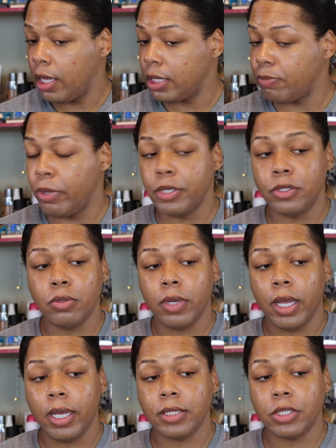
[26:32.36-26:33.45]
It's been two
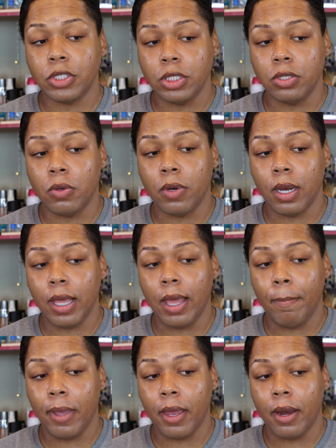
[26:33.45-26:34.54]
days and she's doing a
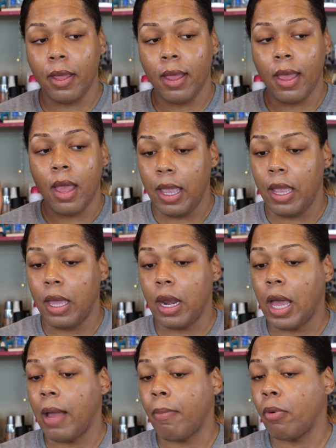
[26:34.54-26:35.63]
lot better. And
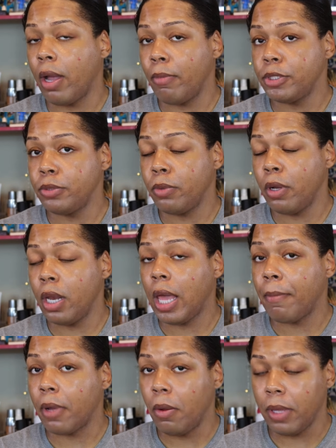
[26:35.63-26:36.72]
I promise you all,
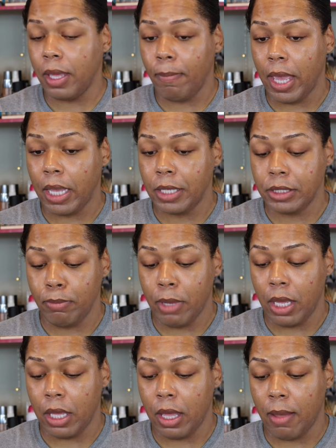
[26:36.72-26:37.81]
I'm going to get back into
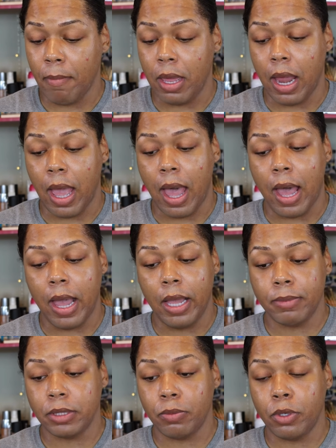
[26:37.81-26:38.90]
makeup, but I
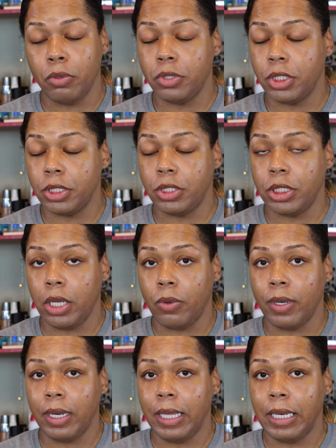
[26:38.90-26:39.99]
am someone who just
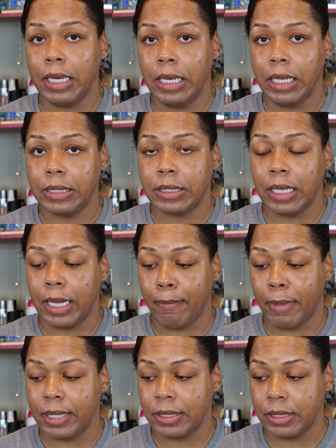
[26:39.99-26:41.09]
genuinely needs to
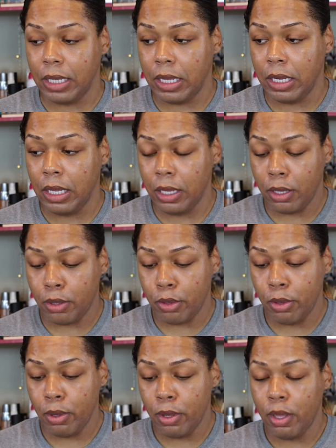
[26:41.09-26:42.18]
let my skin
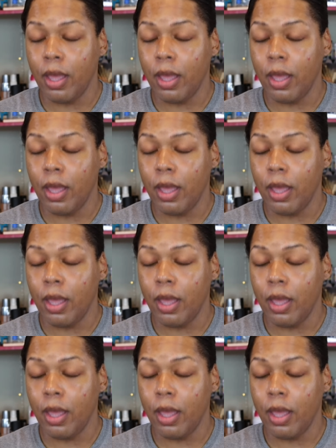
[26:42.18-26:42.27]
heal.